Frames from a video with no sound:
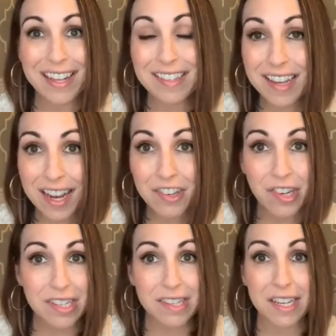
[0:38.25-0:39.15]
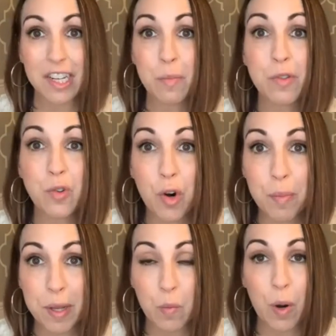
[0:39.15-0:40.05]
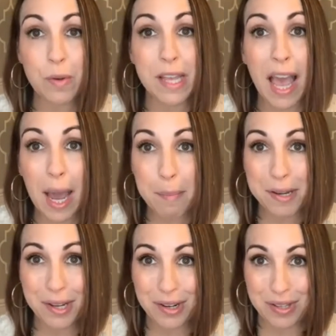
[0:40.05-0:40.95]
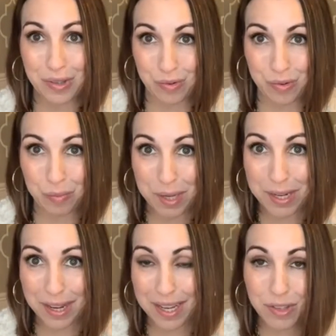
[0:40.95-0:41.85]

and digesting and absorbing what was happening on social media.